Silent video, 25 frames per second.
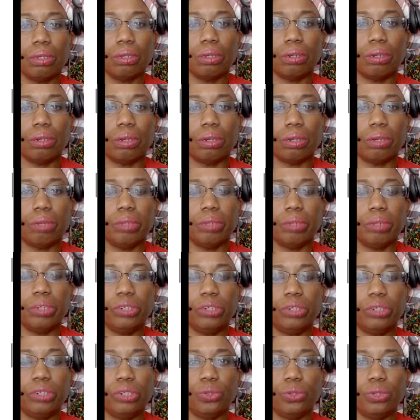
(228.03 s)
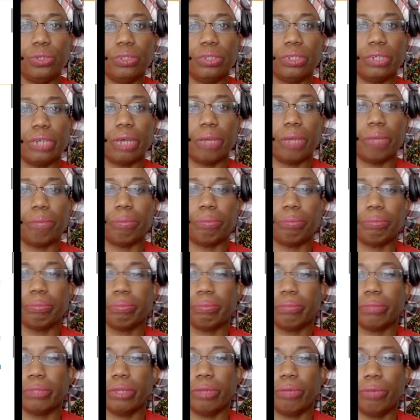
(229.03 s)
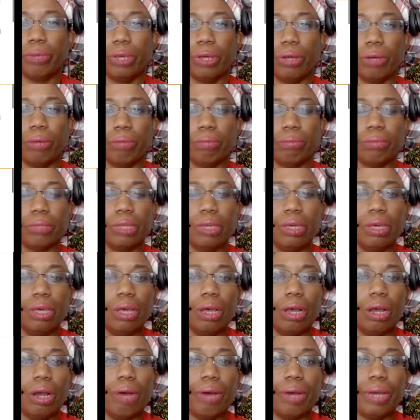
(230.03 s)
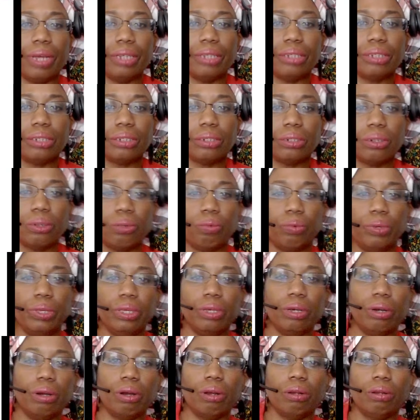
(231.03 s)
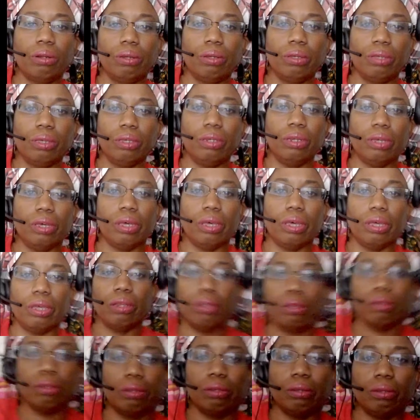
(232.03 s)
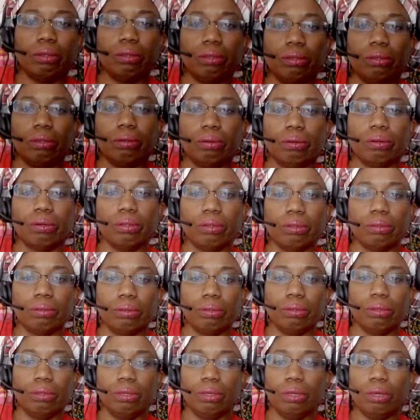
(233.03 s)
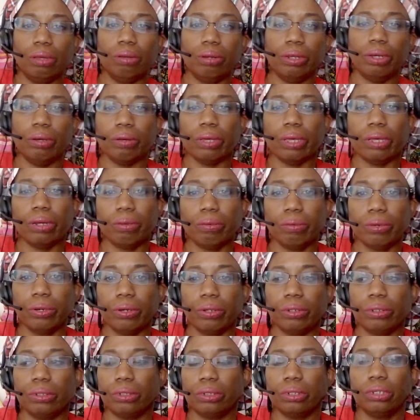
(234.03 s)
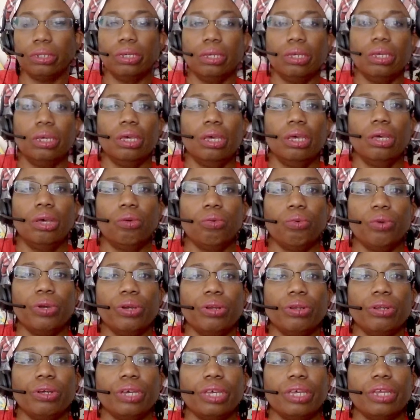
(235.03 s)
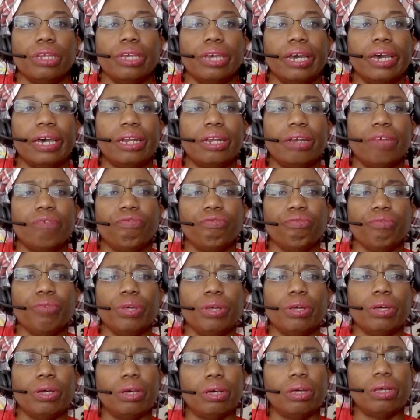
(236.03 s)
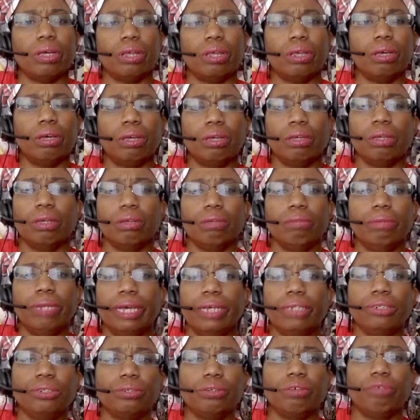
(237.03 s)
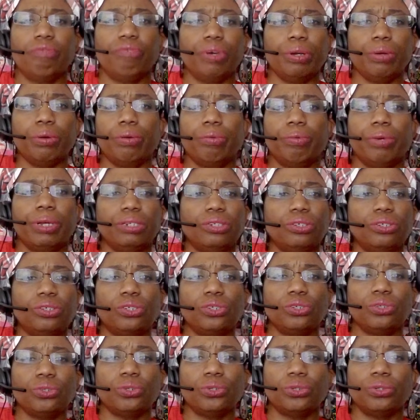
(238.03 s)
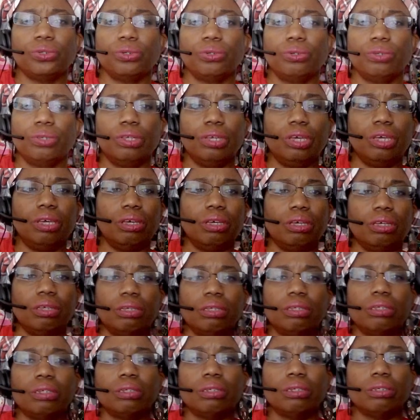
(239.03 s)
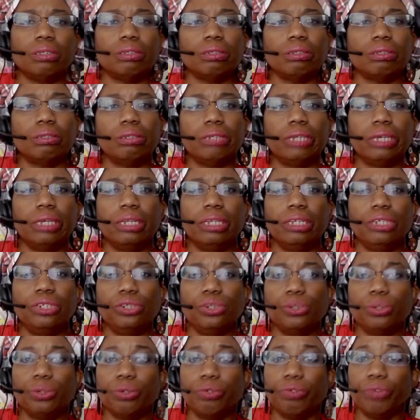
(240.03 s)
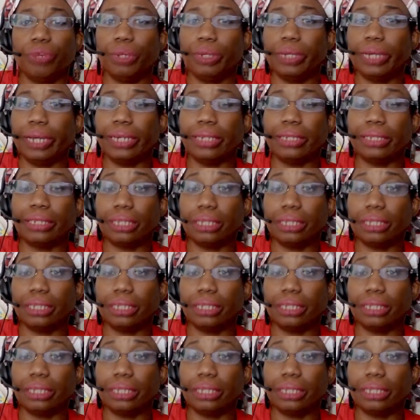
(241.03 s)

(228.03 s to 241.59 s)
Now, let me just show you the top. There we go. All right. So we are looking at, hold on. Oh, that kind of works. We're looking at the Federal Register, Daily Journal for United